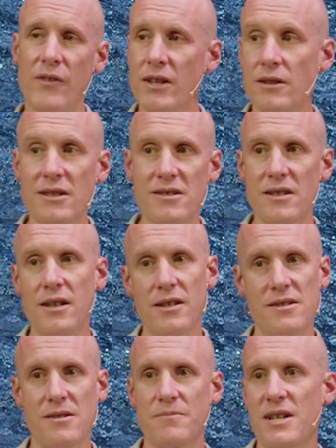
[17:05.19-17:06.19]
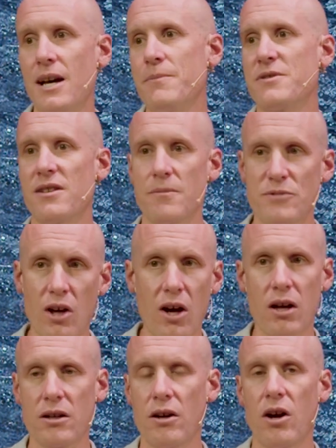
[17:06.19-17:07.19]
And listening sometimes to them
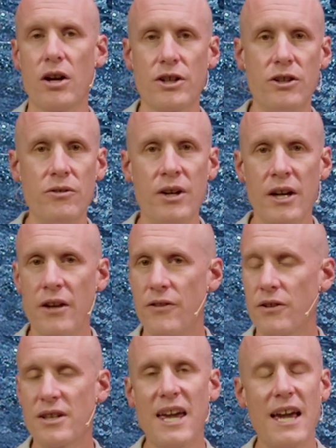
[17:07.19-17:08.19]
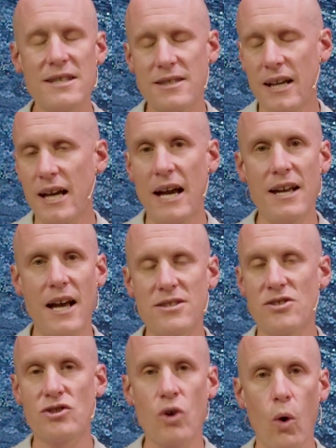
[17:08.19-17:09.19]
talk or argue their case, like I, I
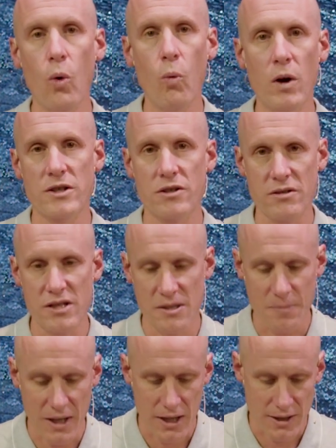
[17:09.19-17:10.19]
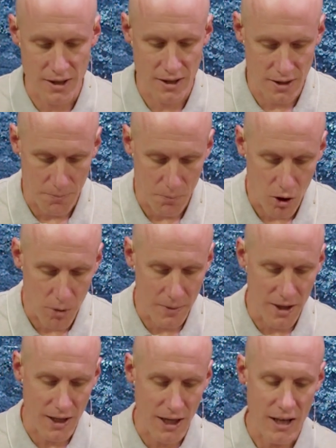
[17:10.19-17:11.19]
so want to respond in the
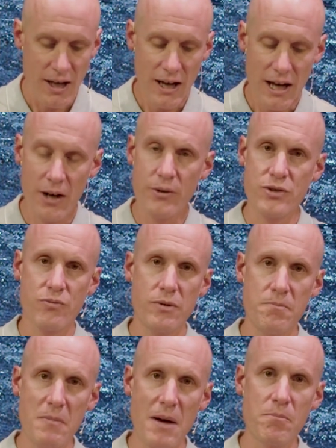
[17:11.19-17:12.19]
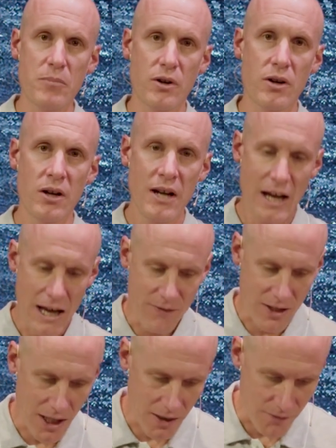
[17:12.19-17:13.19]
moment. And I, I always remember I have
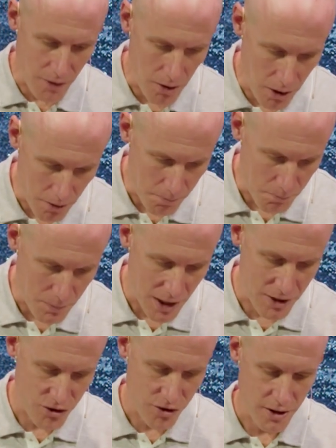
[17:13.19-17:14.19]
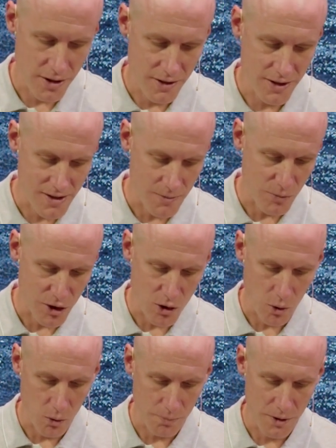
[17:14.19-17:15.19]
kind of a, a mantra that someone
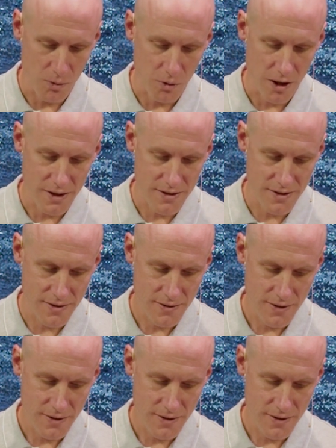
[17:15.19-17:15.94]
told me once.